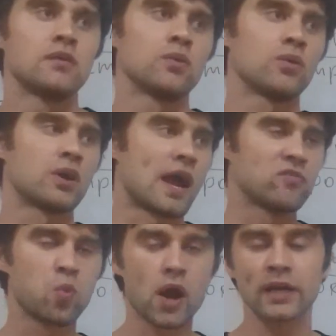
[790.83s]
or
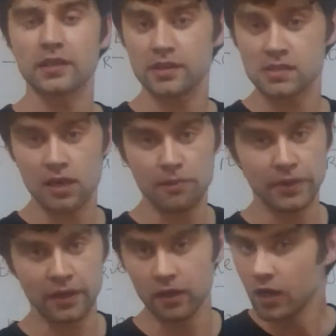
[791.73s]
I've worked at this
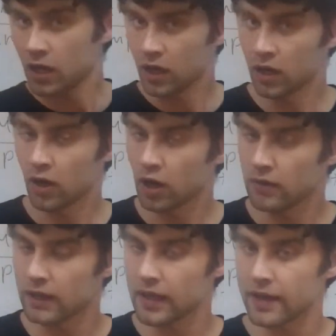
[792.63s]
company
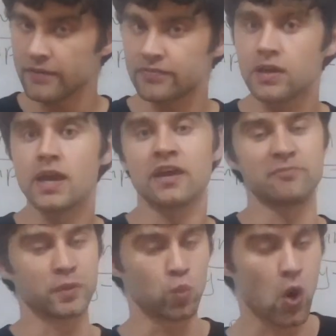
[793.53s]
all my life, and
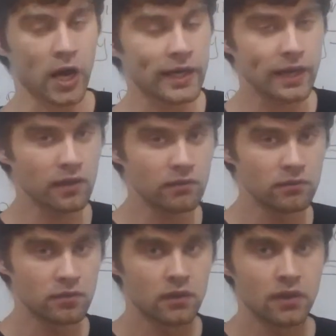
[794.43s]
I've been working
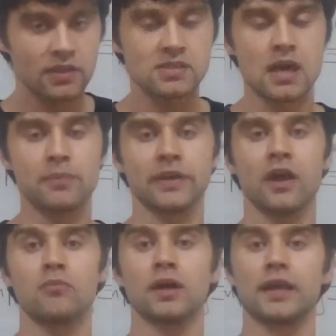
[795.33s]
at this company
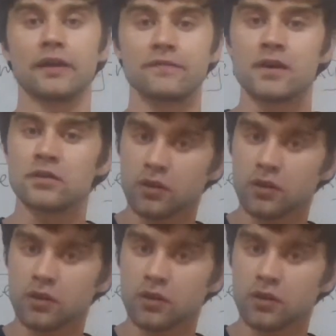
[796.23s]
all my life.